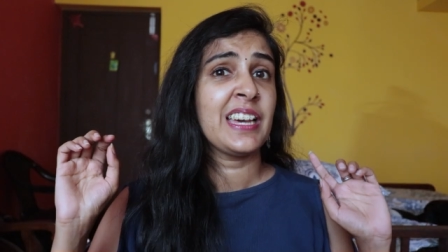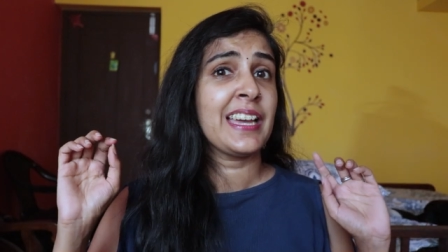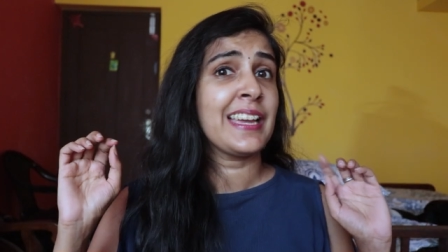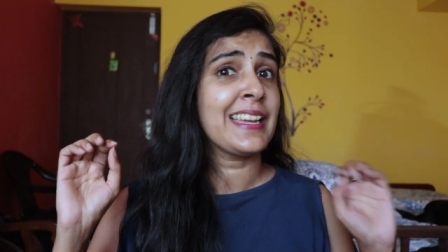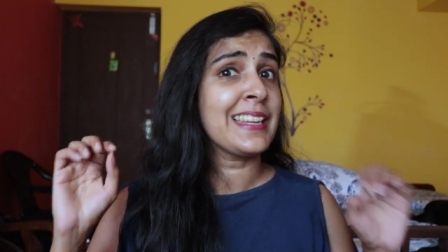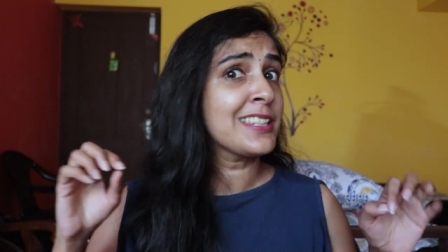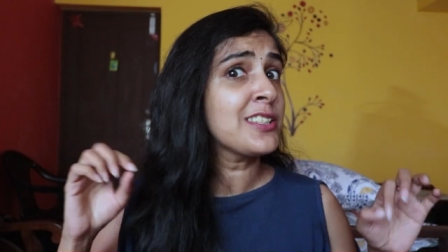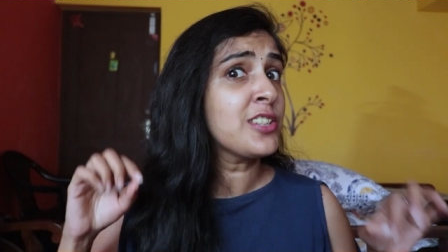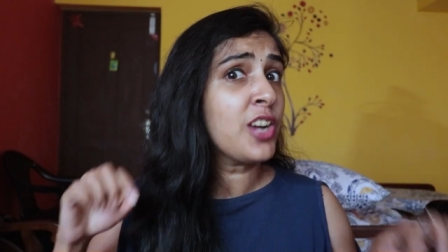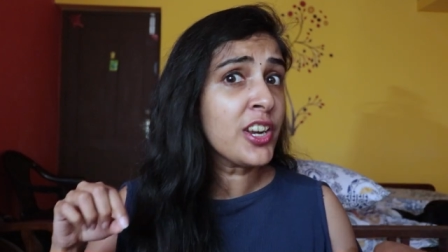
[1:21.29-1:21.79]

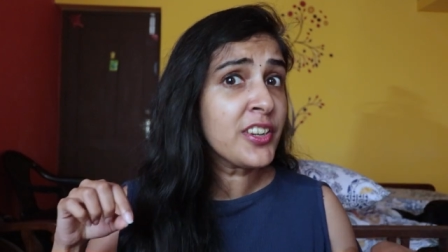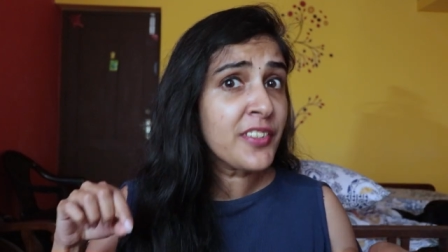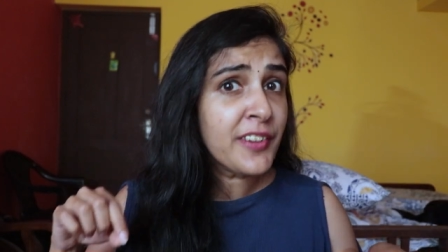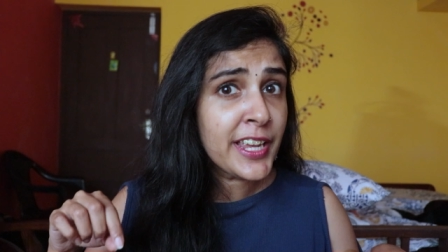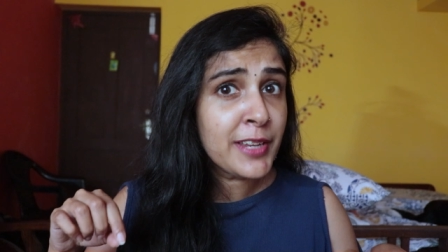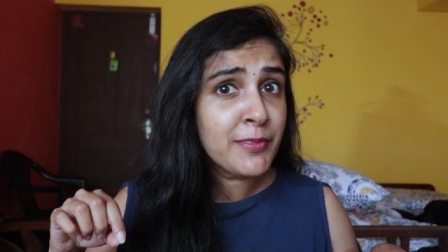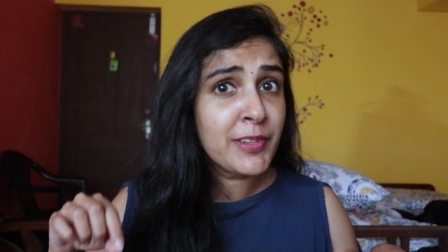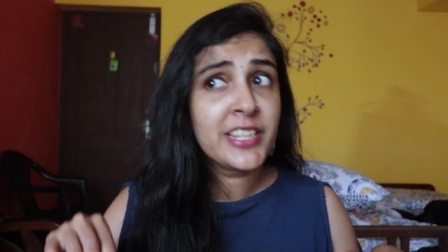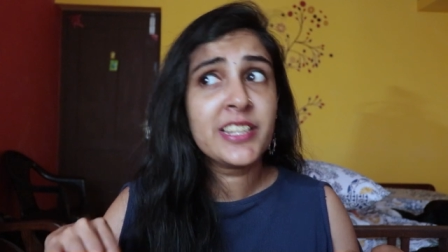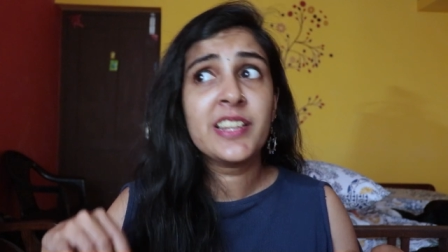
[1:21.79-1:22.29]
It is not
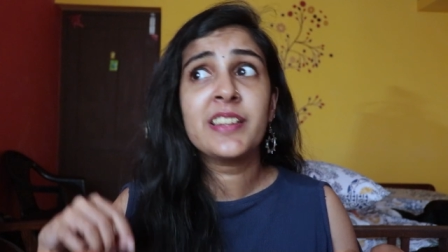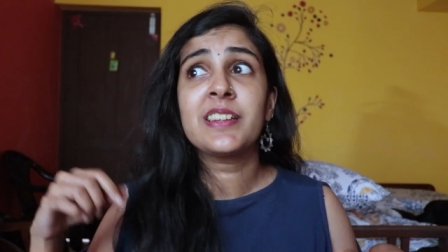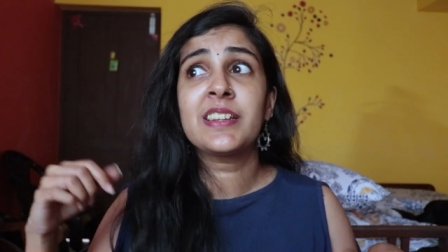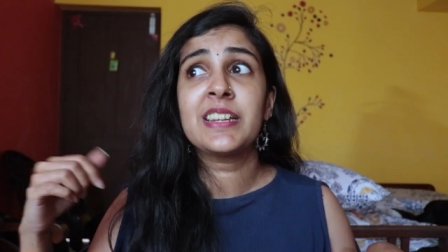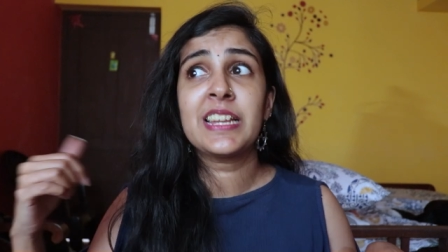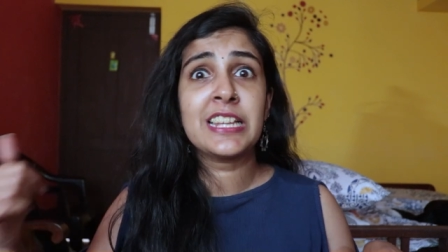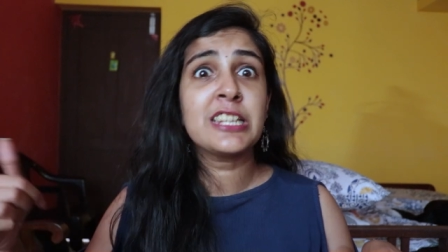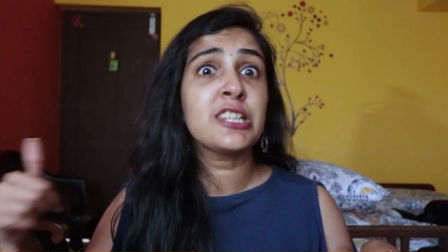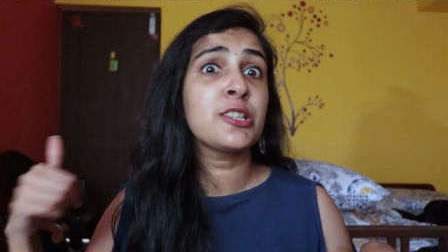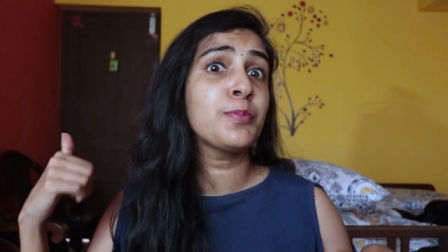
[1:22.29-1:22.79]
dry waste,
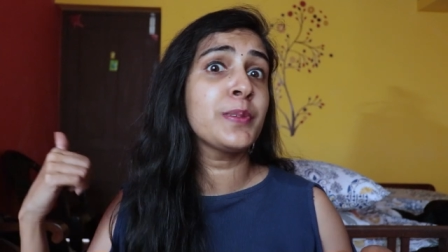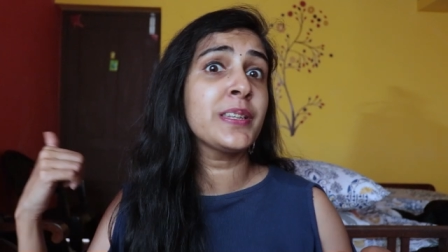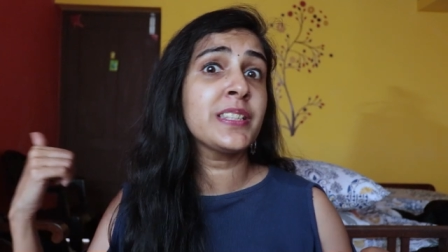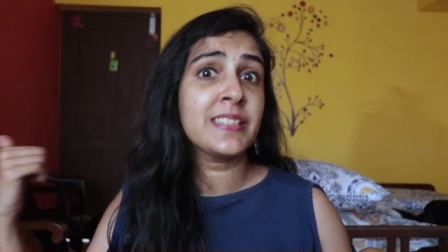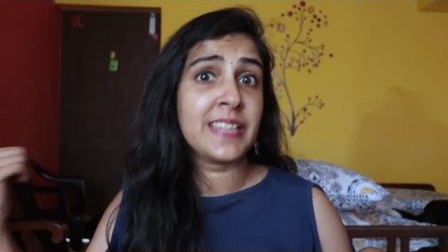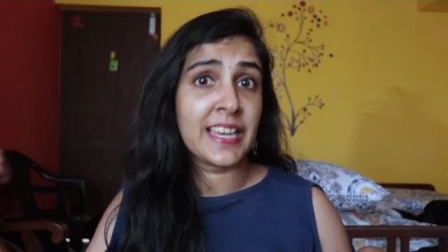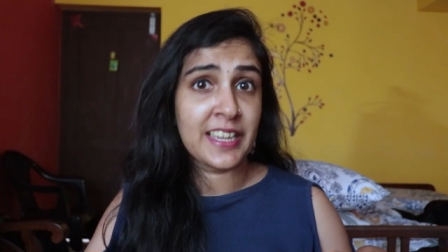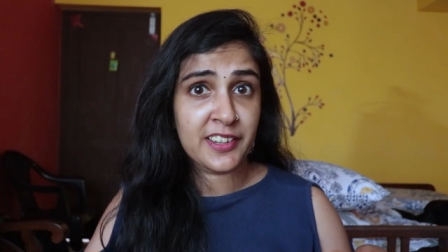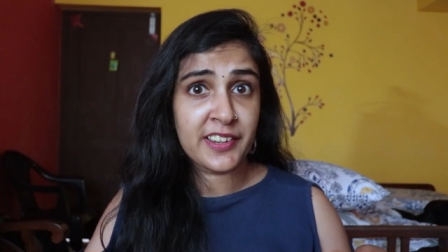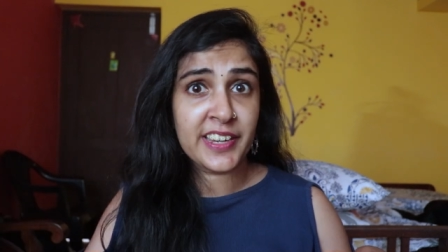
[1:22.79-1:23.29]
it needs to be
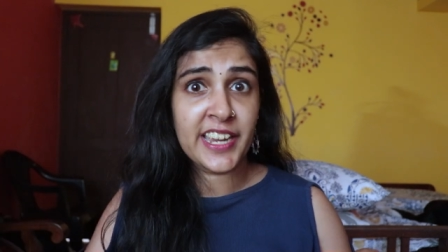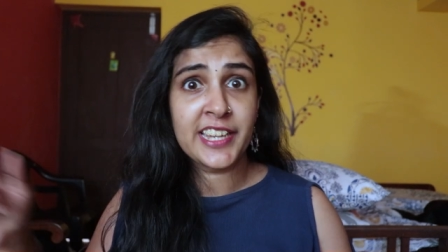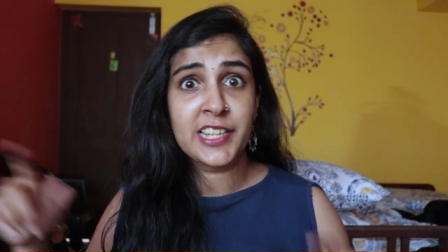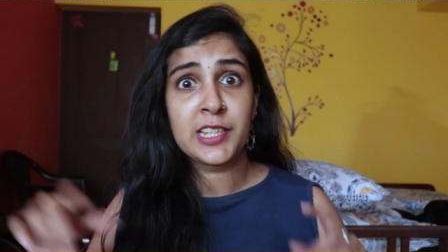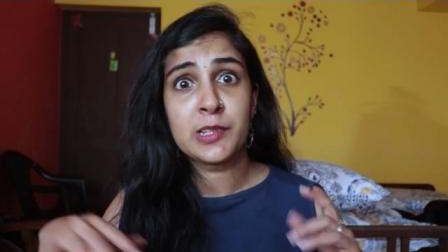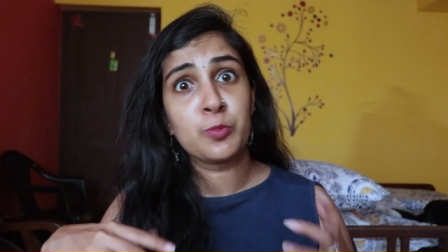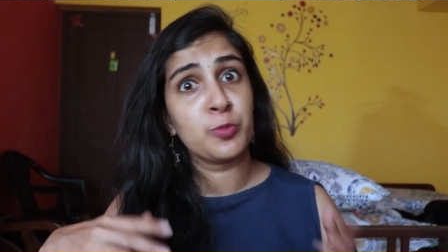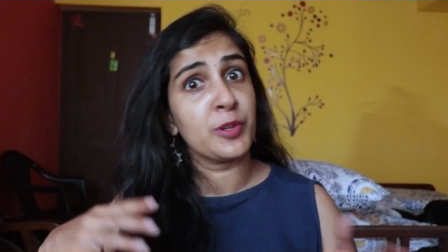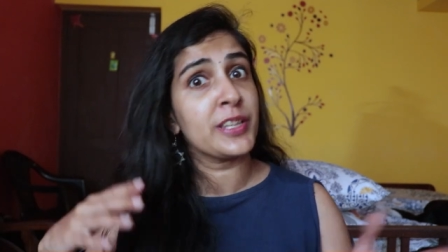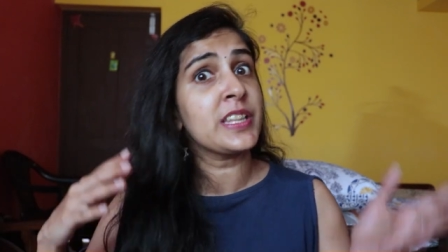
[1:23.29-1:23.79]

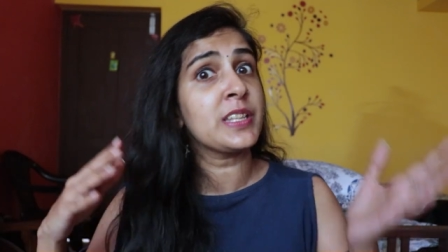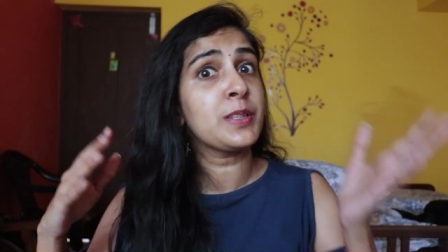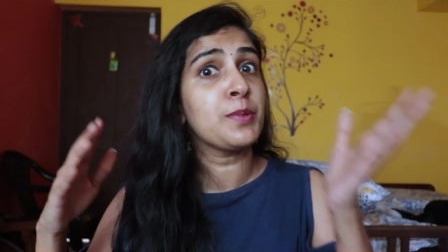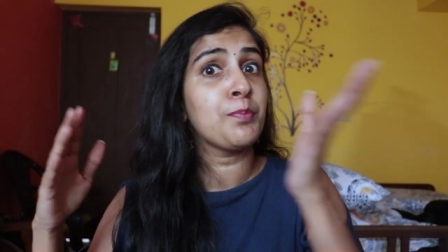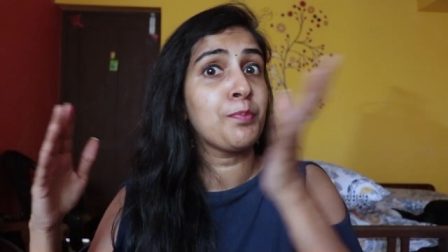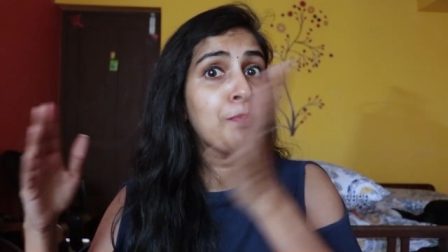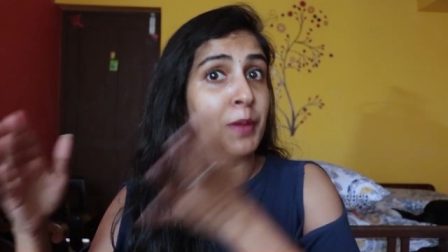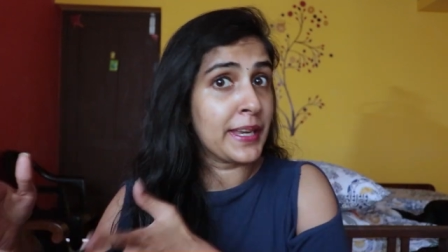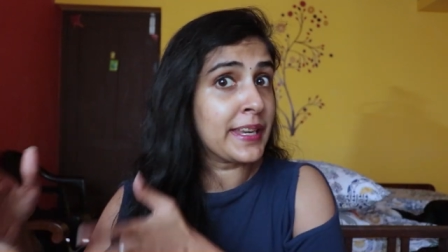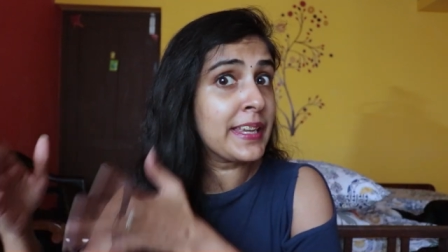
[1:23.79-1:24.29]
segregated with
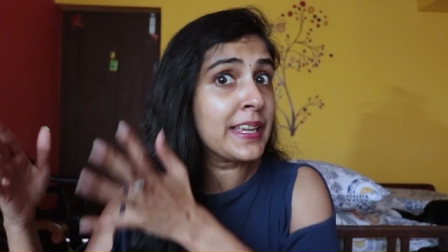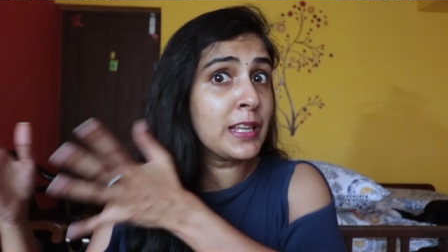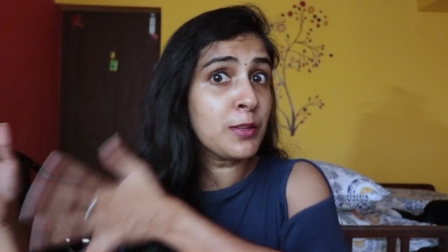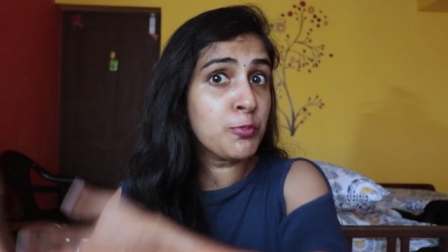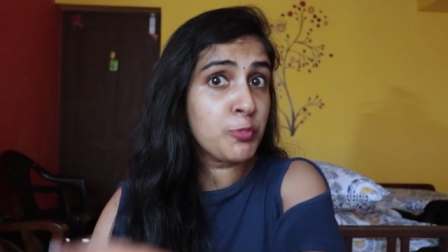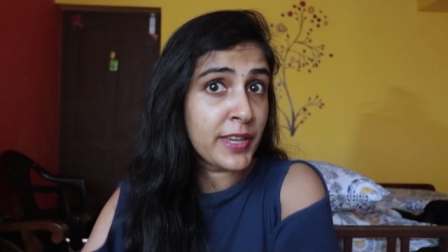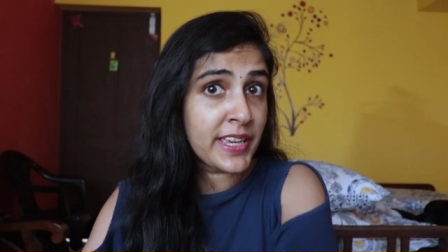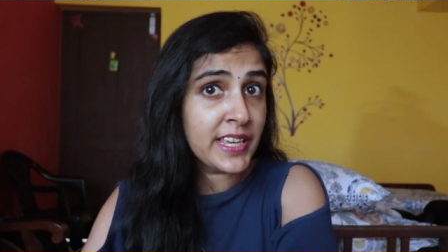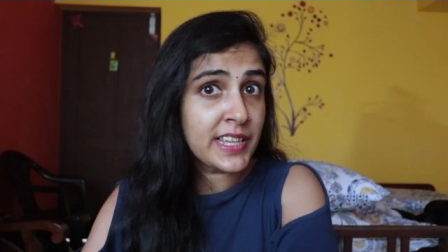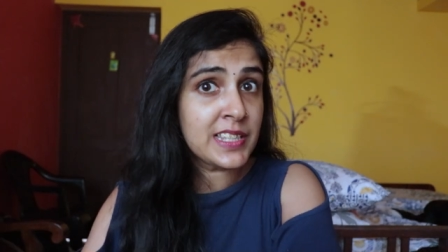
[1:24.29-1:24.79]

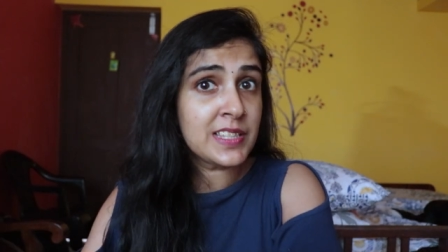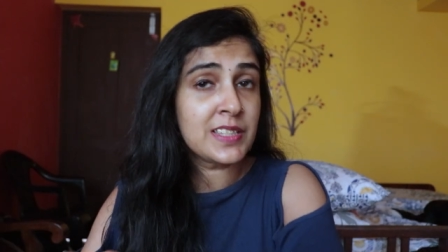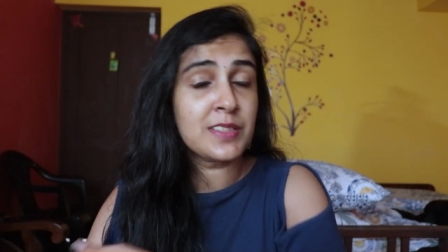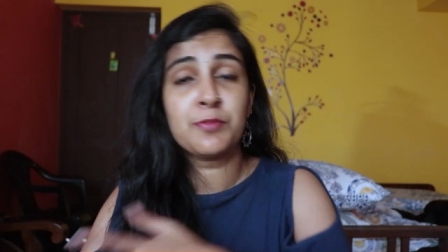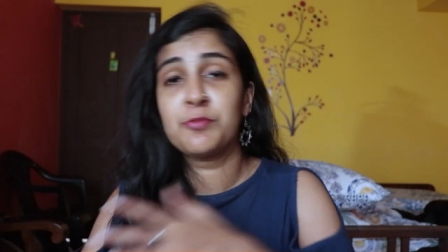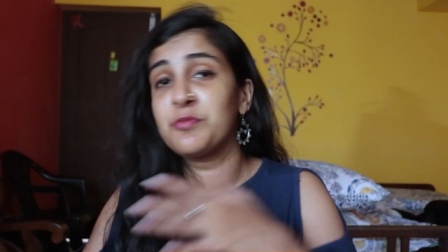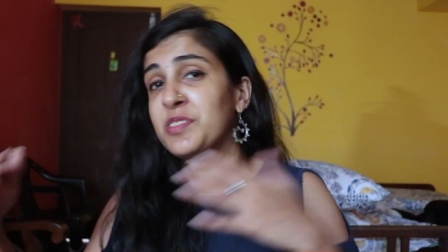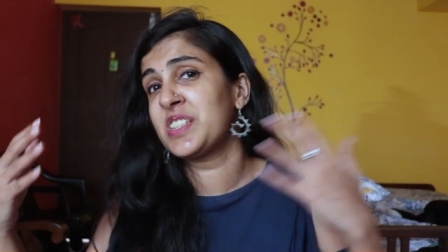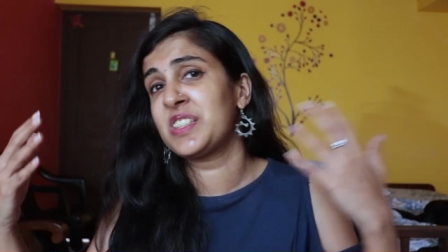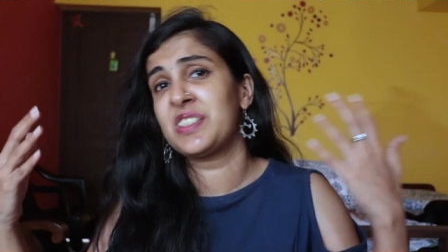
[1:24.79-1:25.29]
medical
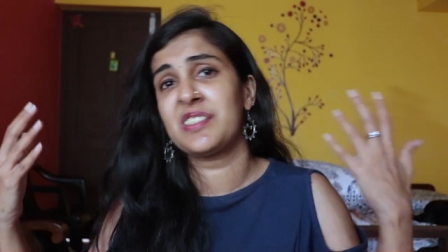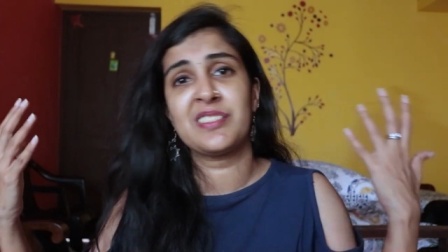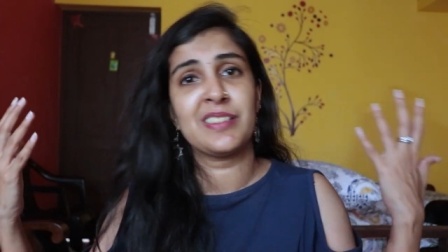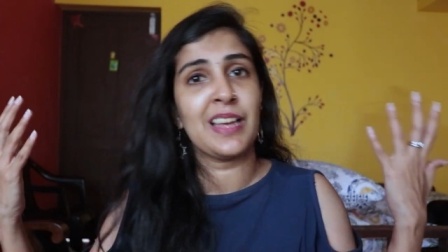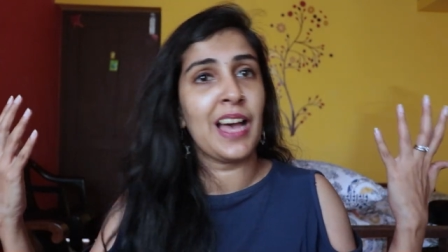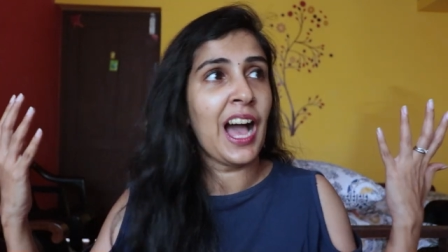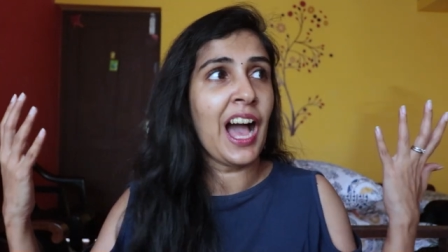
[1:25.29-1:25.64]
waste, which